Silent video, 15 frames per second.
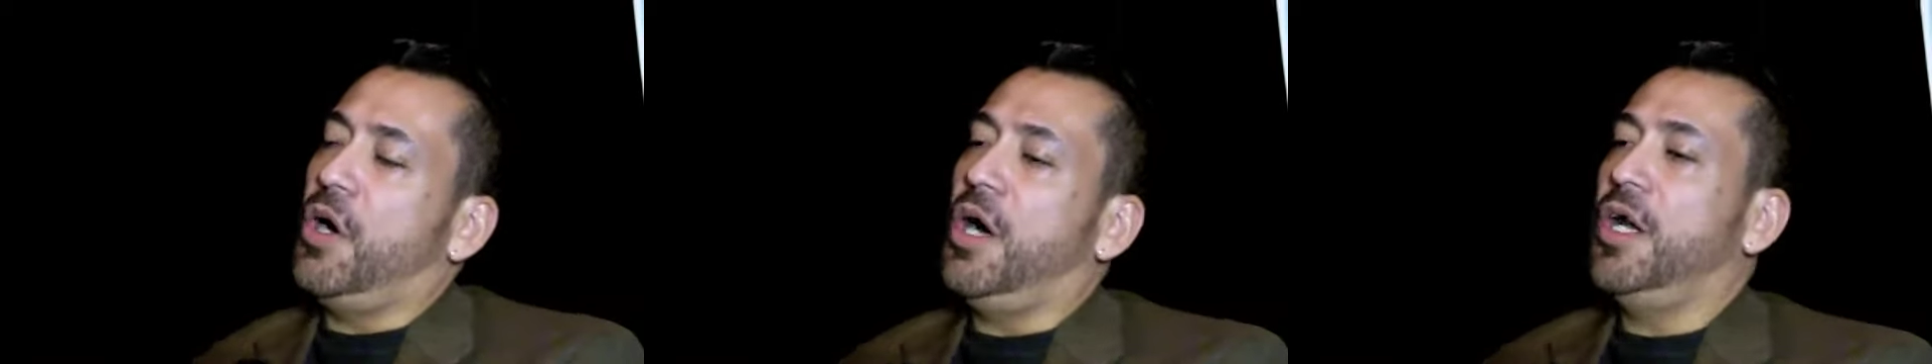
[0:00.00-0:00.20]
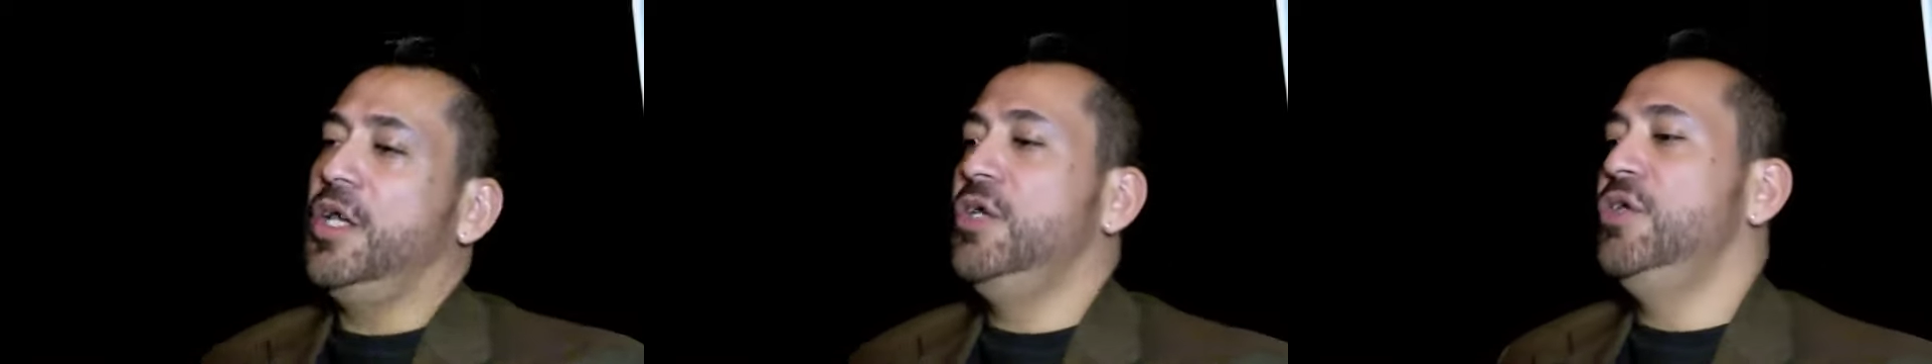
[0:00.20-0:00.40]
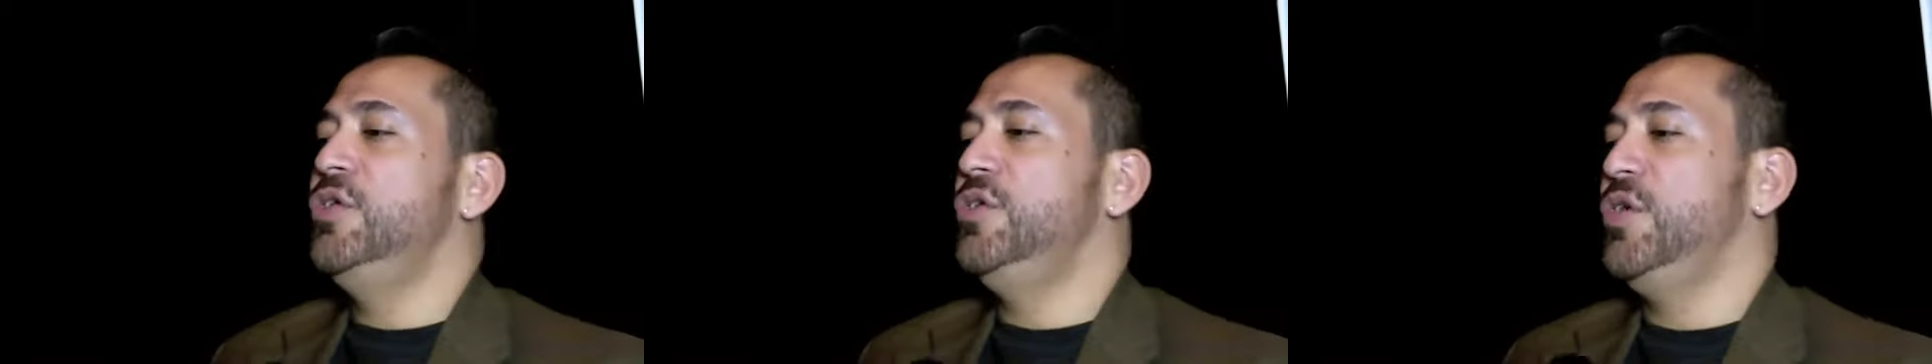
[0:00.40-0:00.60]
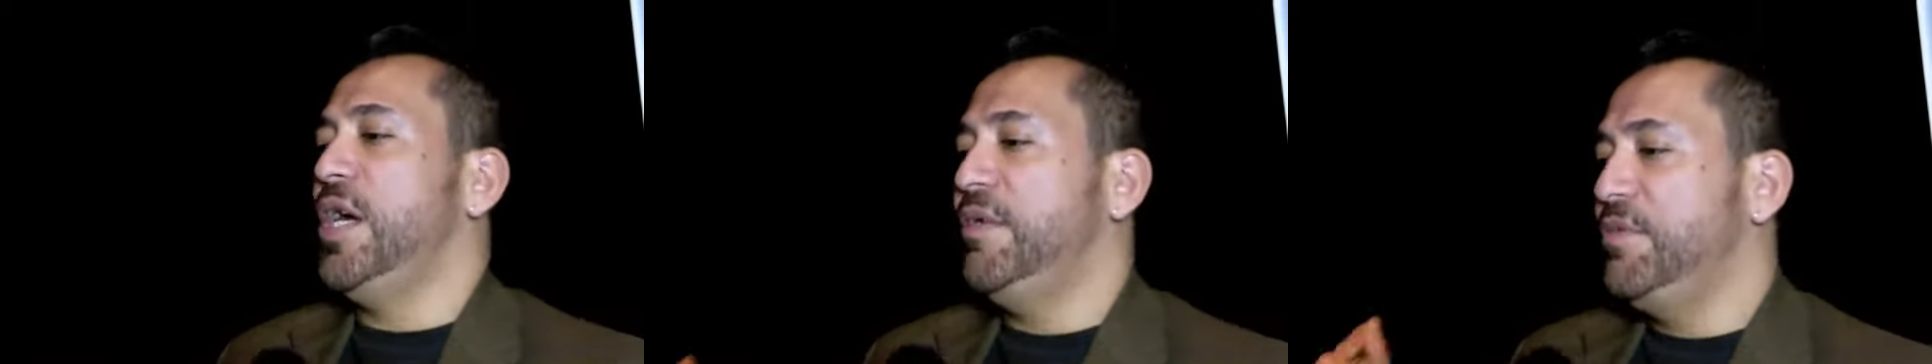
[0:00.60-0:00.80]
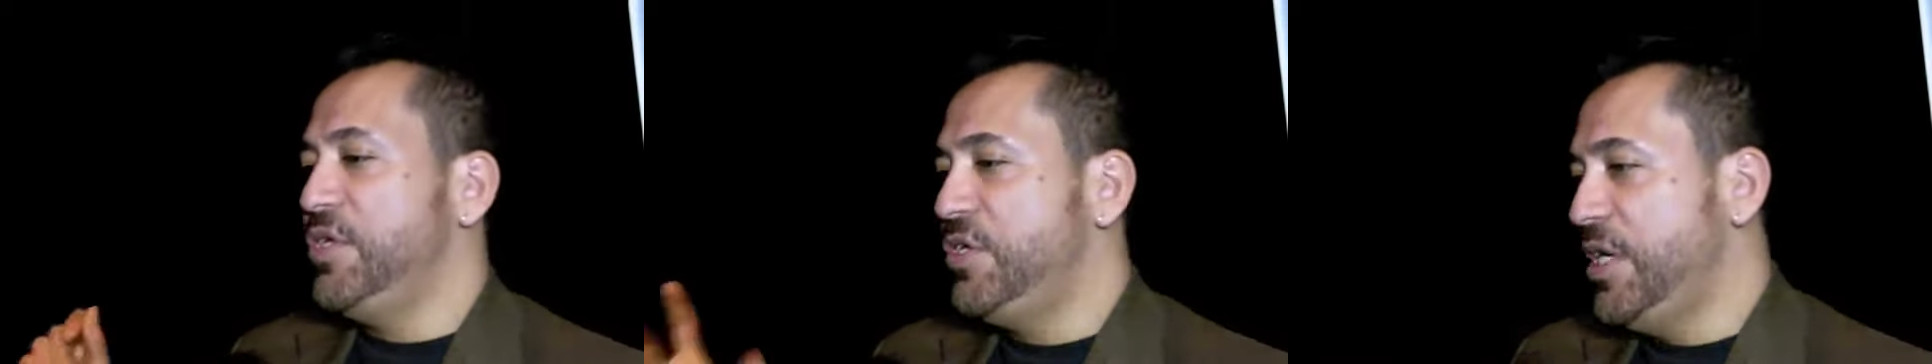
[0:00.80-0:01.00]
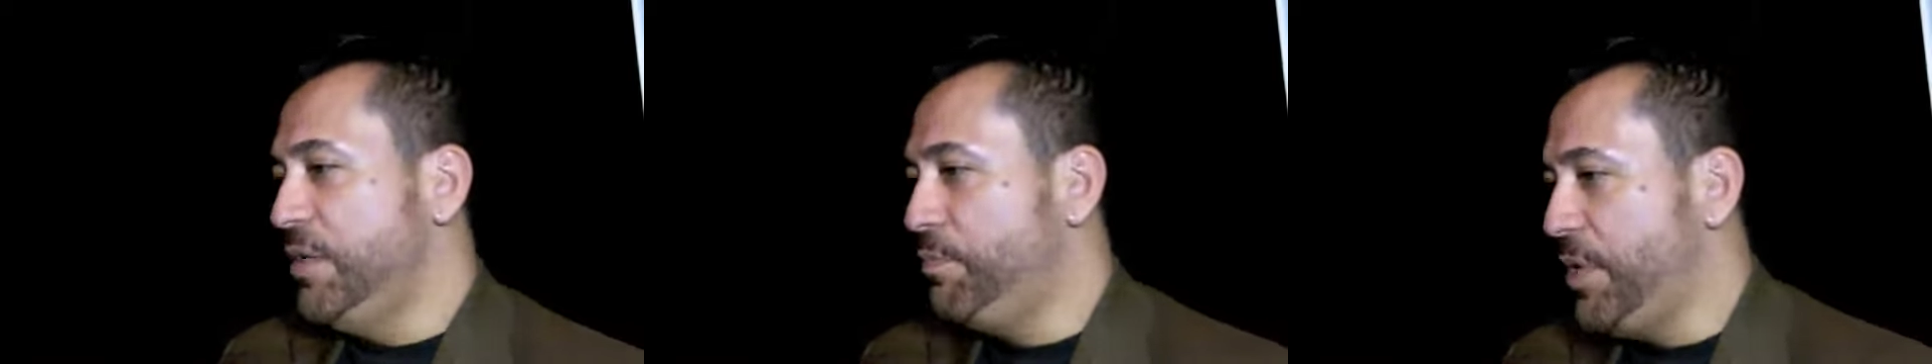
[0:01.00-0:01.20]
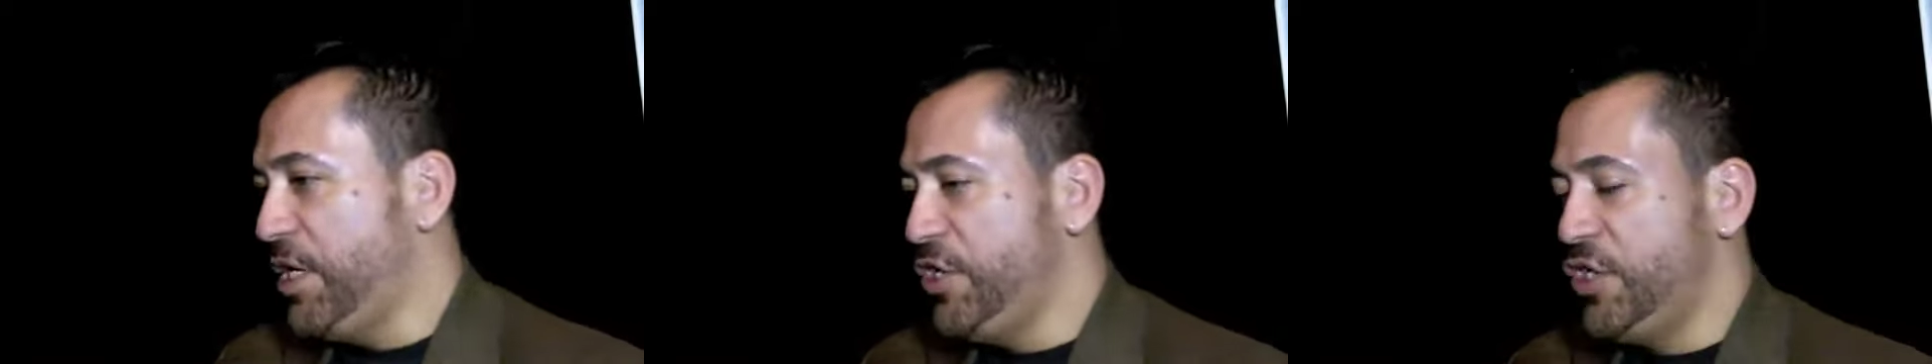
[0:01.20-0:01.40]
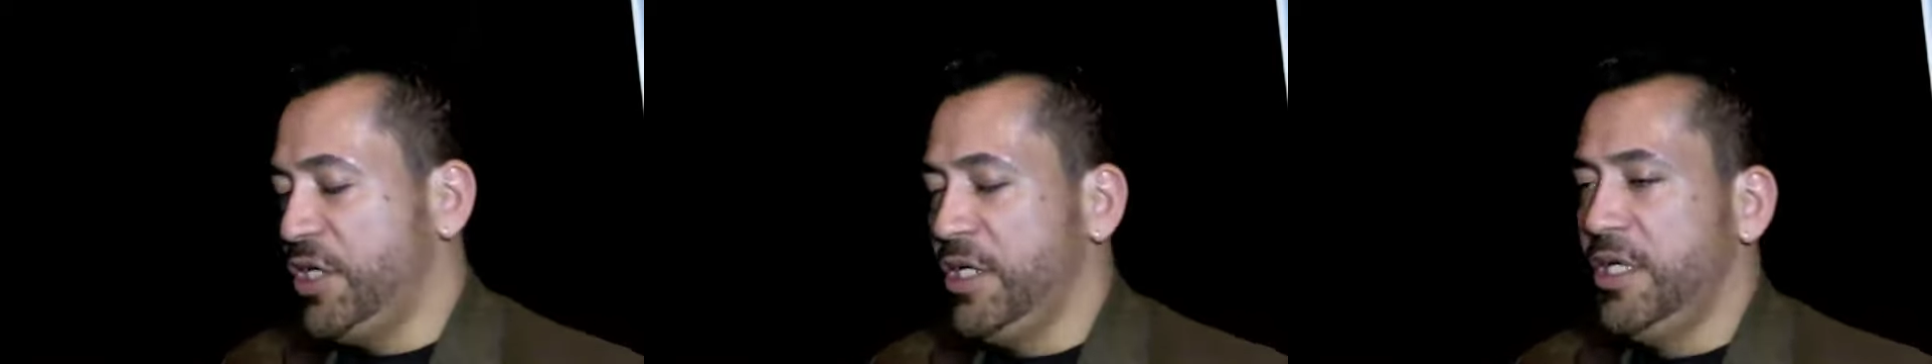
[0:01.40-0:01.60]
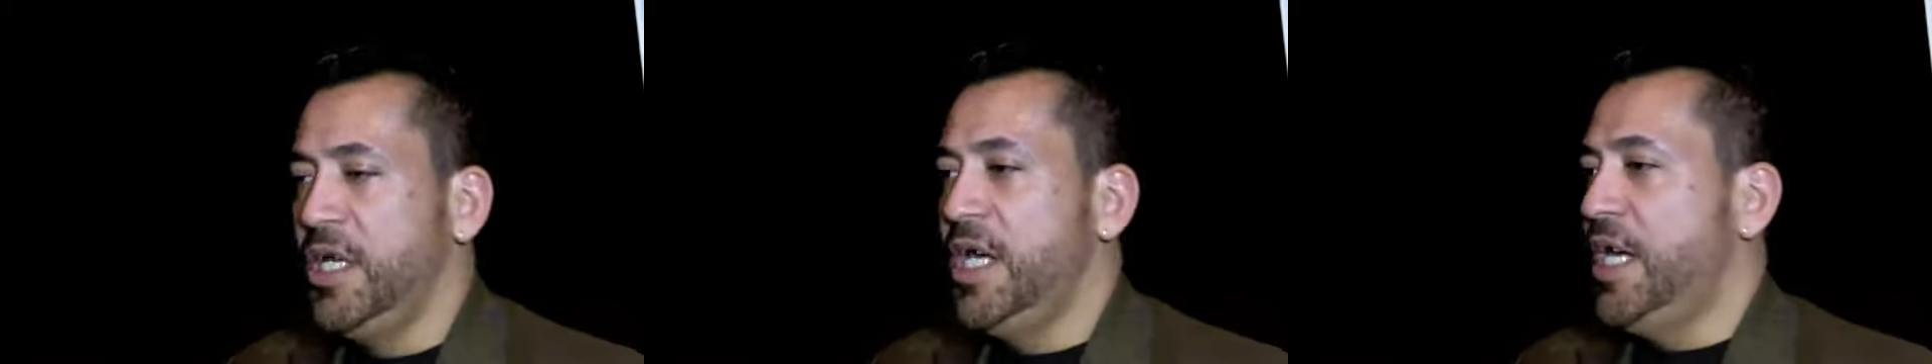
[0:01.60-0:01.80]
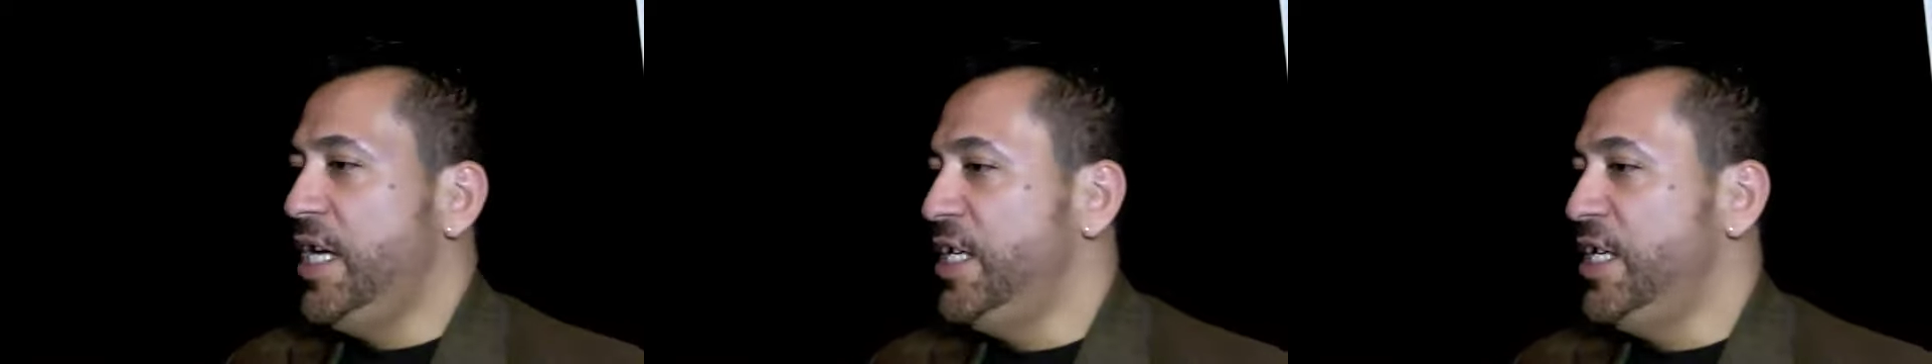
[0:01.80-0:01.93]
audience, you have a set budget,